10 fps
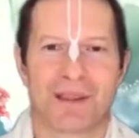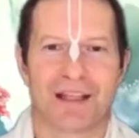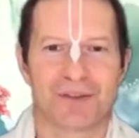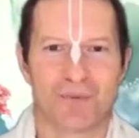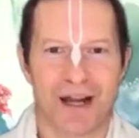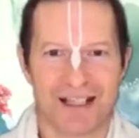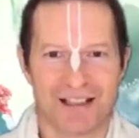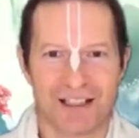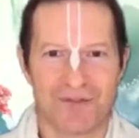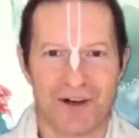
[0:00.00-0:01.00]
His waist
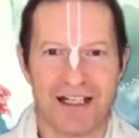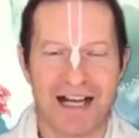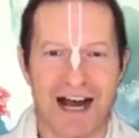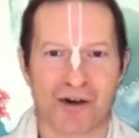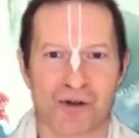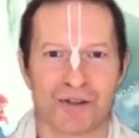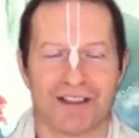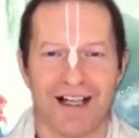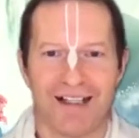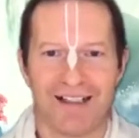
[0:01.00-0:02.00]
is very narrow,
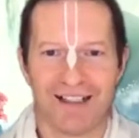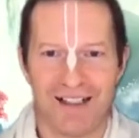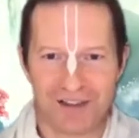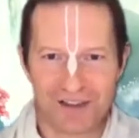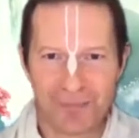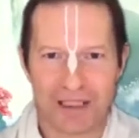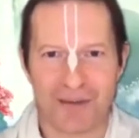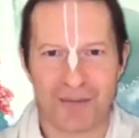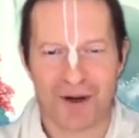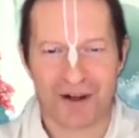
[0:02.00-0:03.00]
and his
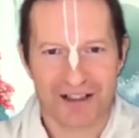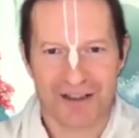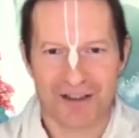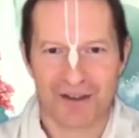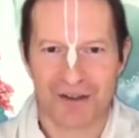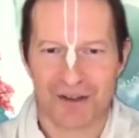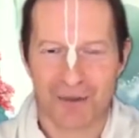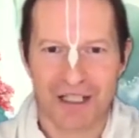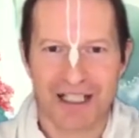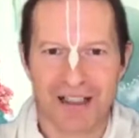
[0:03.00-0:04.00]
pitambara is
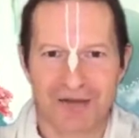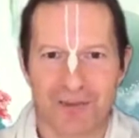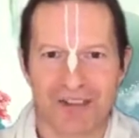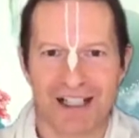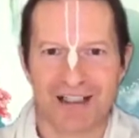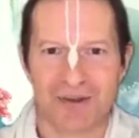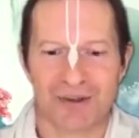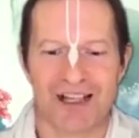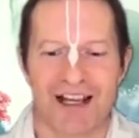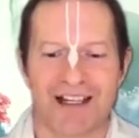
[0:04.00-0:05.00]
swinging from side to side.